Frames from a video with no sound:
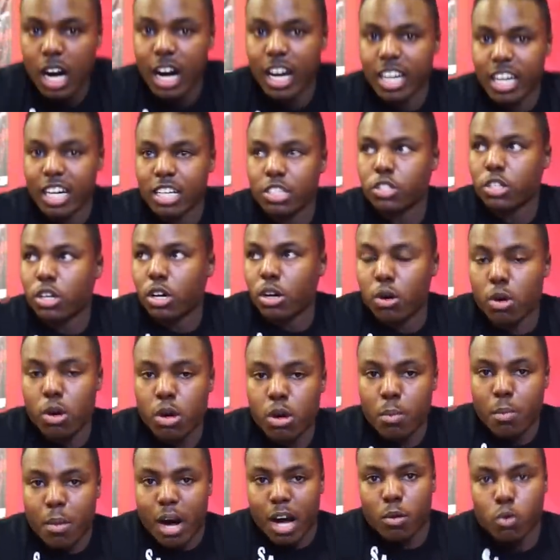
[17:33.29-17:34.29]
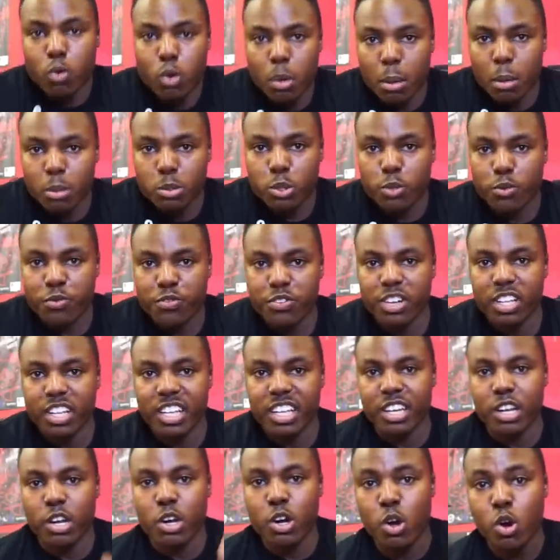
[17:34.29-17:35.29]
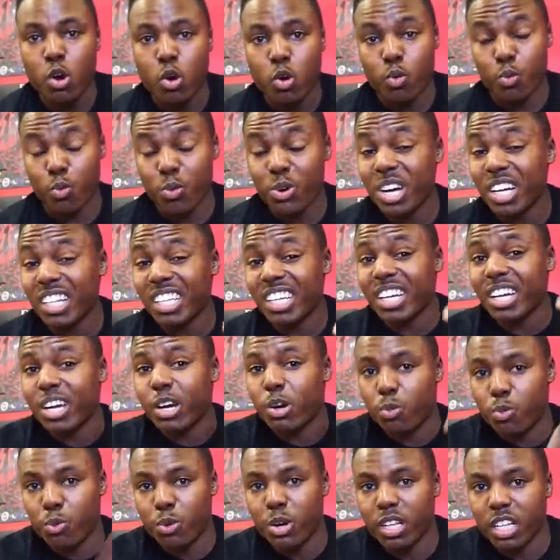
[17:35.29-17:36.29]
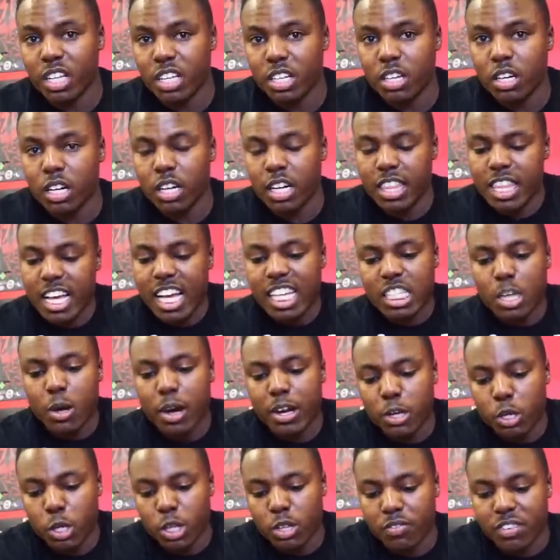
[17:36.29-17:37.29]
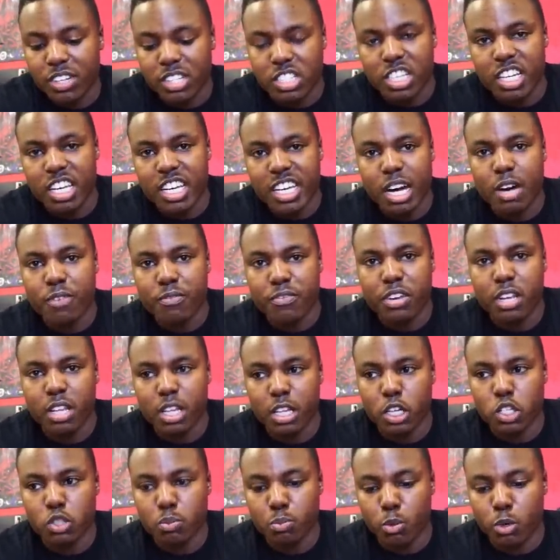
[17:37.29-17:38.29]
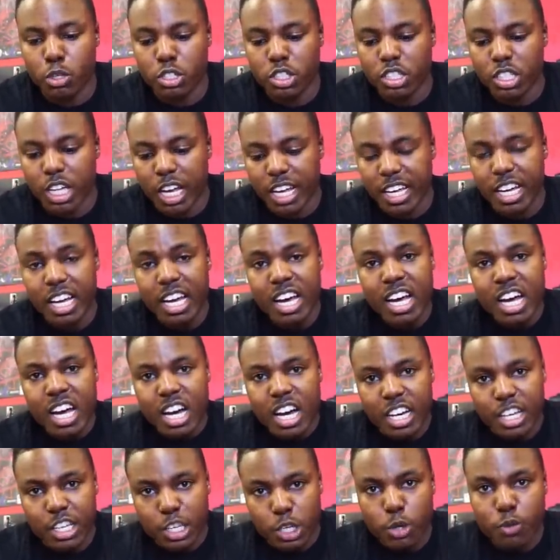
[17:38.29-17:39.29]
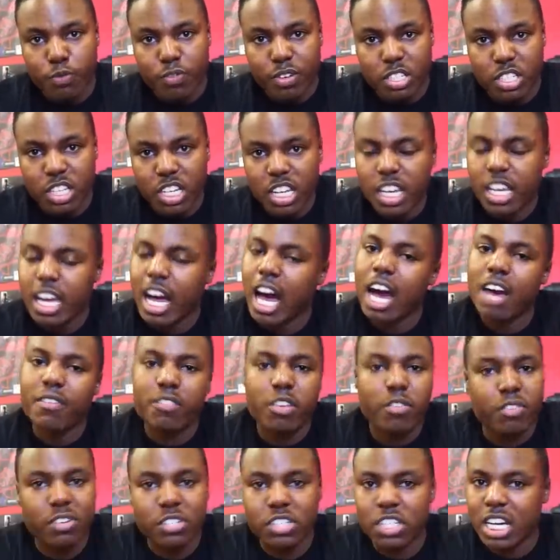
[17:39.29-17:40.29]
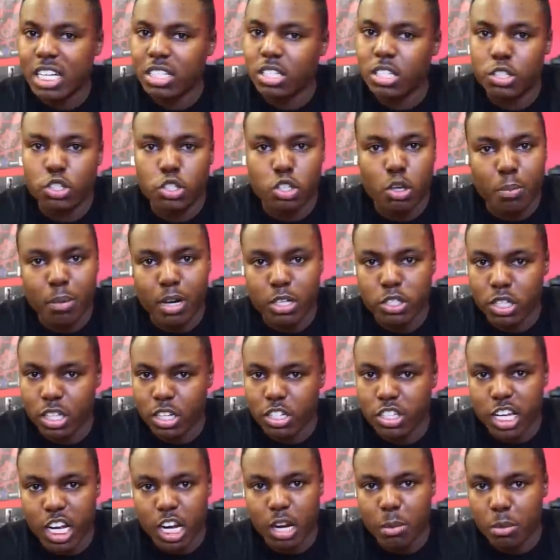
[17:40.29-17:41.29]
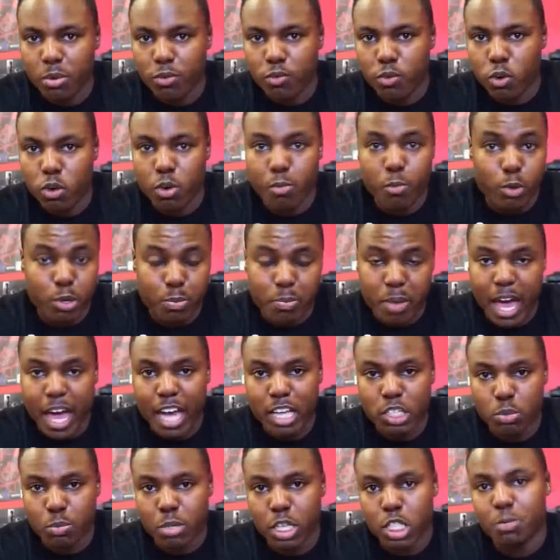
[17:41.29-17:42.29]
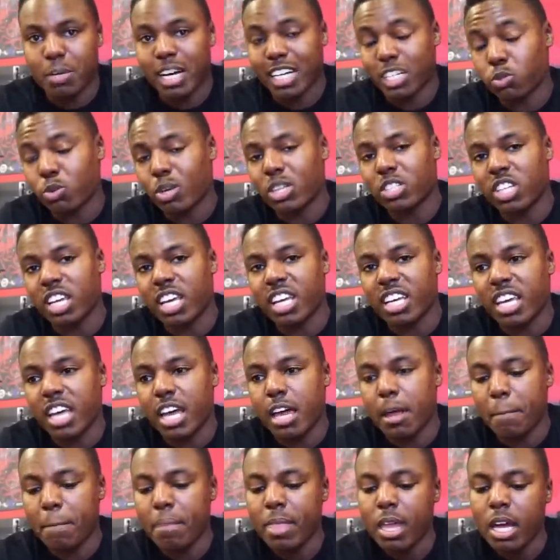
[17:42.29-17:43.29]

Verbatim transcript: I so my warm-ups are feeling really, really good. And that's how I know the fatigue I'm feeling is more just like acute fatigue. I've emphasized this so much on the channel before with past meets, but I just want to say again,